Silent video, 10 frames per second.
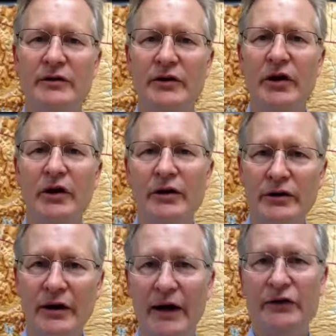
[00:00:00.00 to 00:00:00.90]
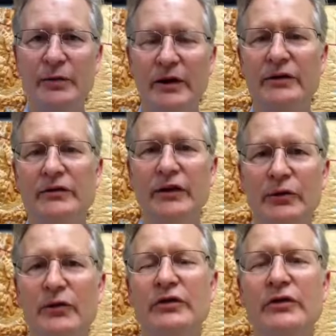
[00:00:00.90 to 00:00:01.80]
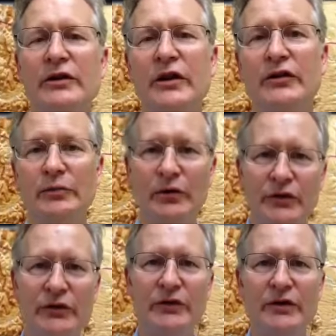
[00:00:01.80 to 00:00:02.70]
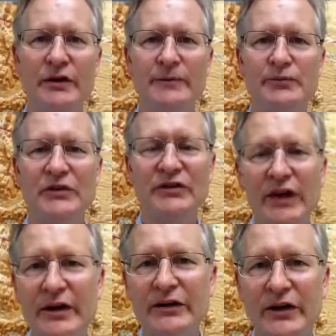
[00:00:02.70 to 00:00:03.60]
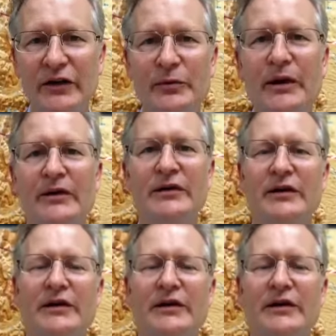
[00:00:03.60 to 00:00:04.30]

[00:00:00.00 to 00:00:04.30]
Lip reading: art aspect of language learning as opposed to the science aspect.